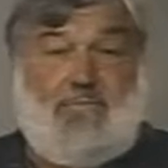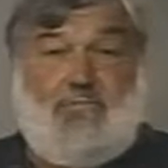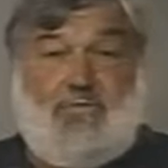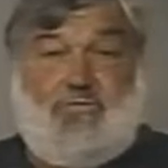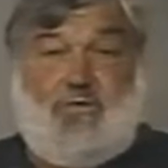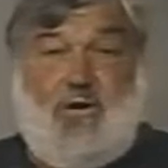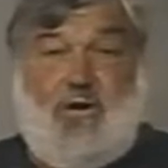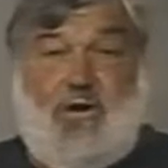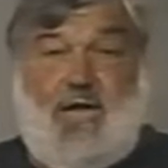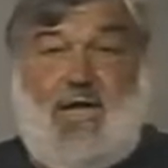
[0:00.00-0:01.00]

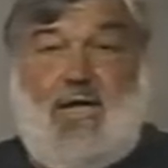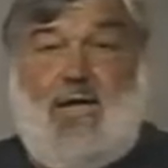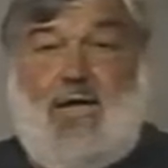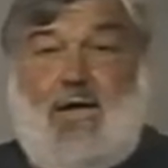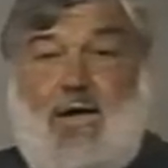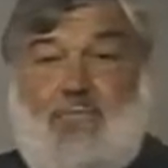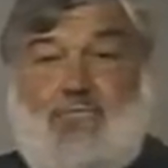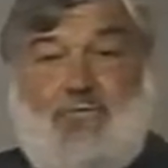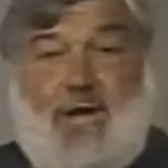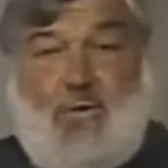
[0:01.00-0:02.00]
inventory
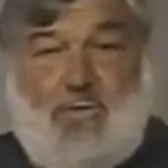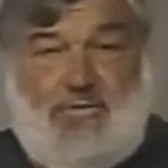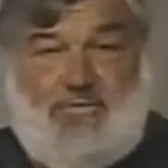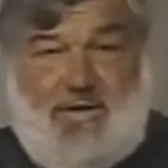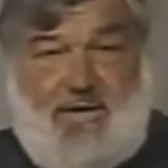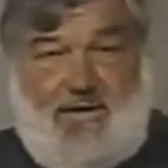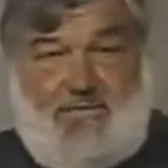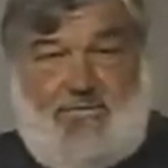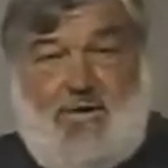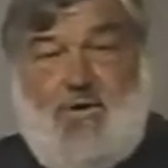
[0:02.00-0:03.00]

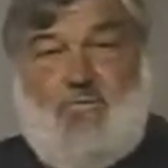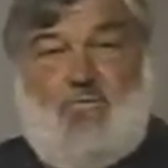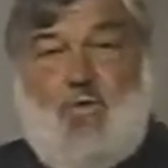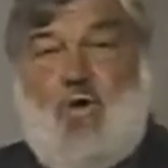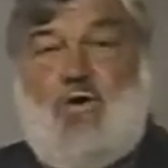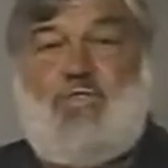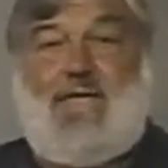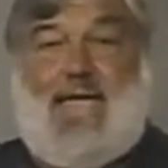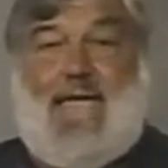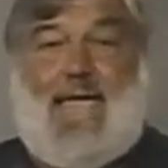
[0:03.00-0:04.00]
frequencies for
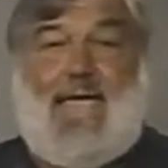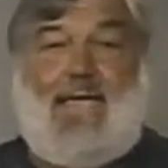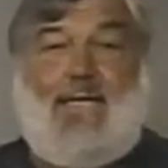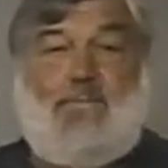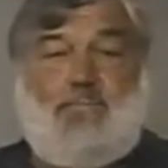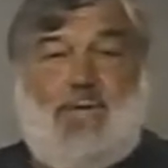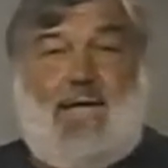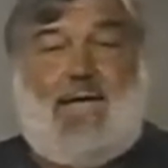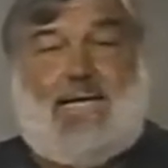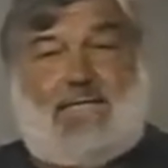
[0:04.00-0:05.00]
the A,
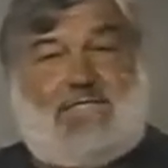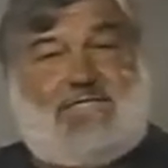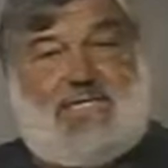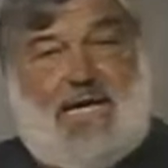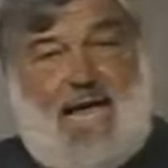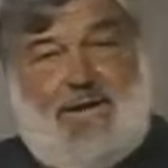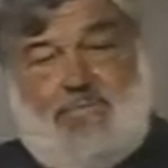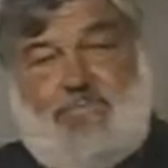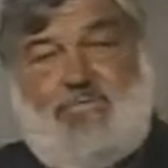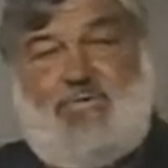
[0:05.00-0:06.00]
B, and C
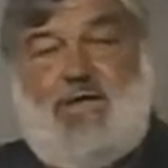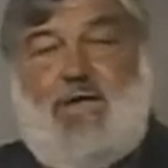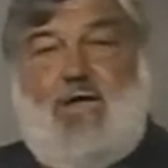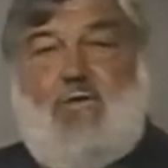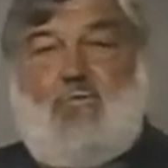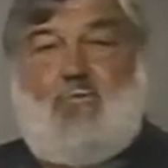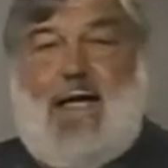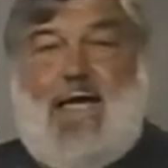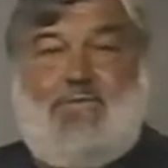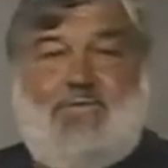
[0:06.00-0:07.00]
items.
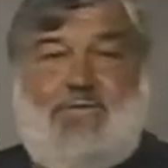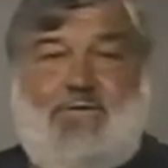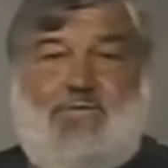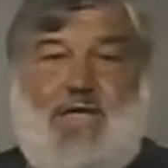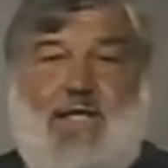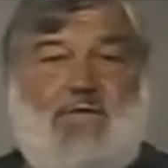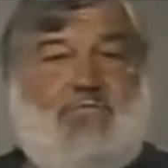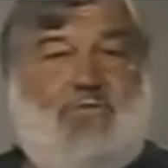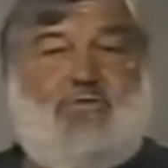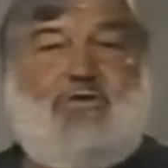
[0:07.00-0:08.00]
Rather than take a
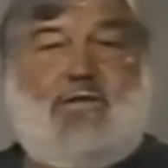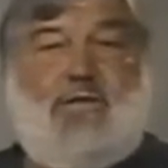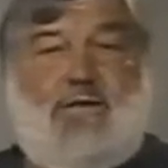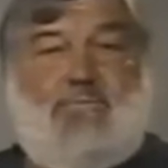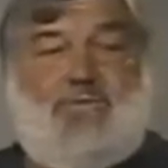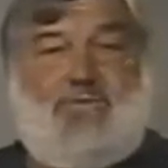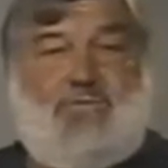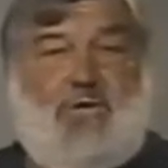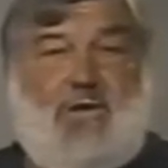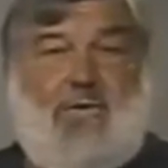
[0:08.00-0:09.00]
physical
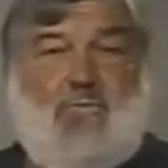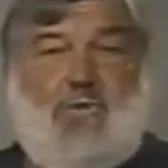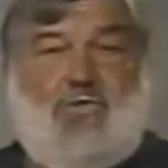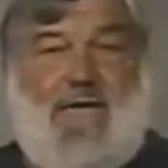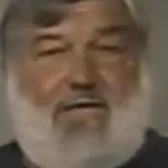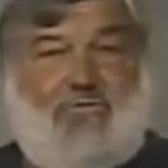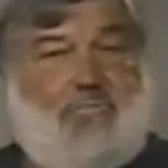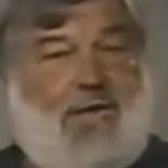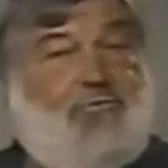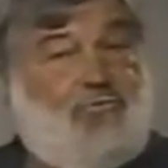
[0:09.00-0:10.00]
inventory, which has
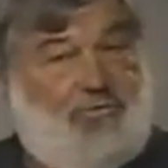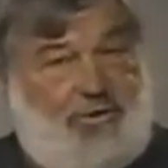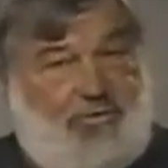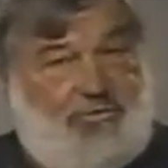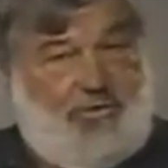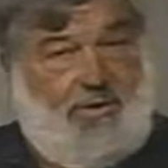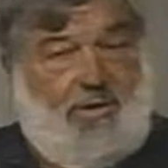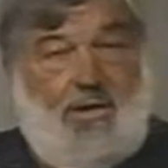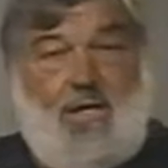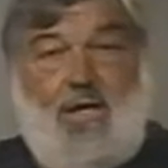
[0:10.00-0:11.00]
been
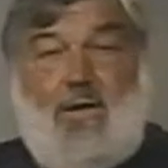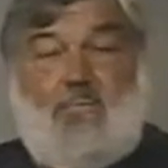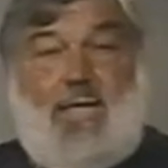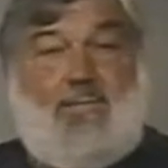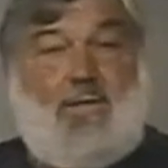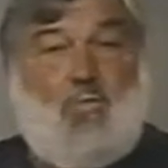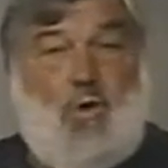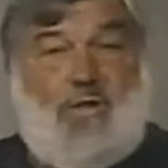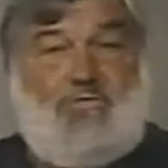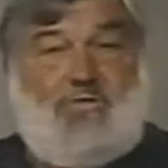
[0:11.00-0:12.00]
traditional, maybe
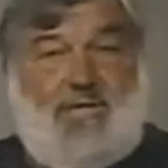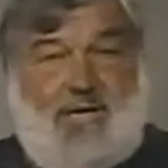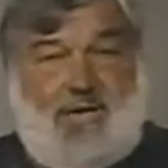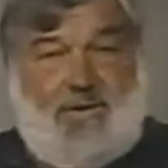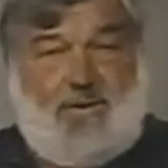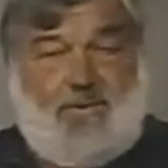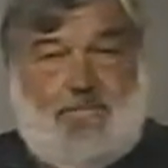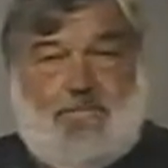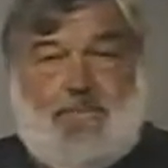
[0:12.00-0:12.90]
once a year,